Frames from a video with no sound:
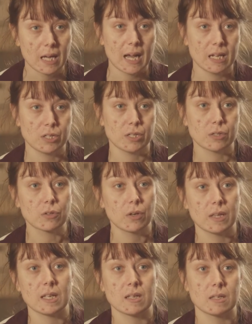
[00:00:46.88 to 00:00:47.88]
and she's
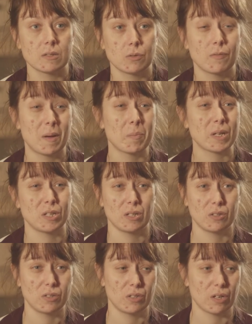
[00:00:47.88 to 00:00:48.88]
got these sort of
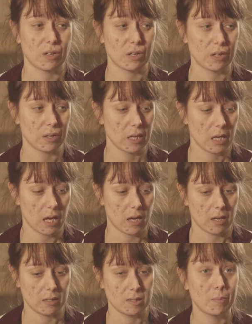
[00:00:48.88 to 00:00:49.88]
ambitions to,
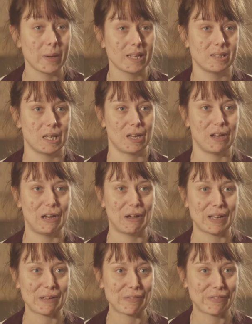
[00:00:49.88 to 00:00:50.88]
uh, to better her
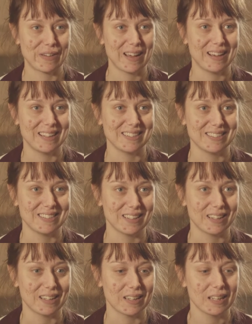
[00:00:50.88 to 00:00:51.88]
life and to,
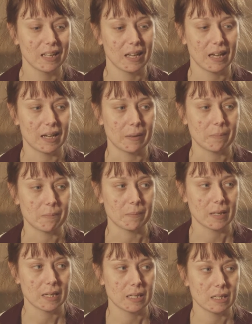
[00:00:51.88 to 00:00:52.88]

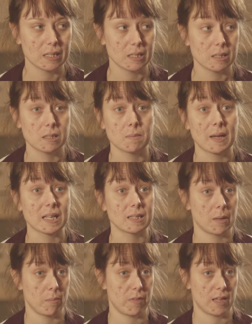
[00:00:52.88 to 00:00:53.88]
um, to, to make
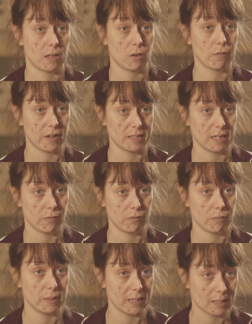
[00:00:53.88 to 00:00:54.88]
something of herself
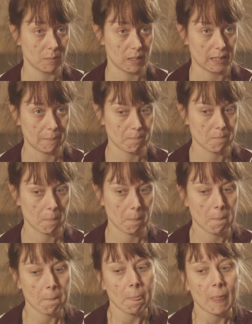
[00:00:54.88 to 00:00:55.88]
with this money.
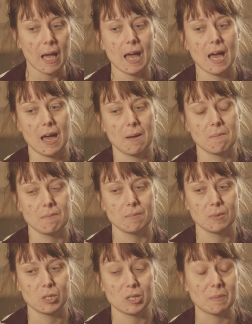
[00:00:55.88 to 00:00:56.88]
Um,
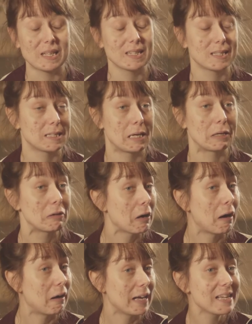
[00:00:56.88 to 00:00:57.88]
she meets a
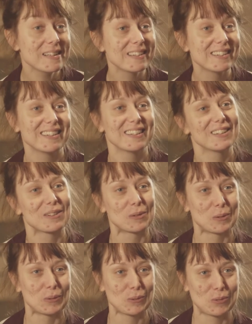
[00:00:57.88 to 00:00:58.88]
guy
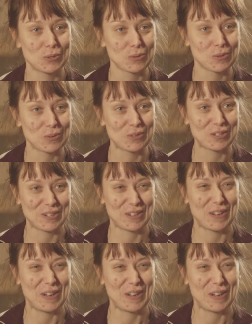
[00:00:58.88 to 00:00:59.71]
called George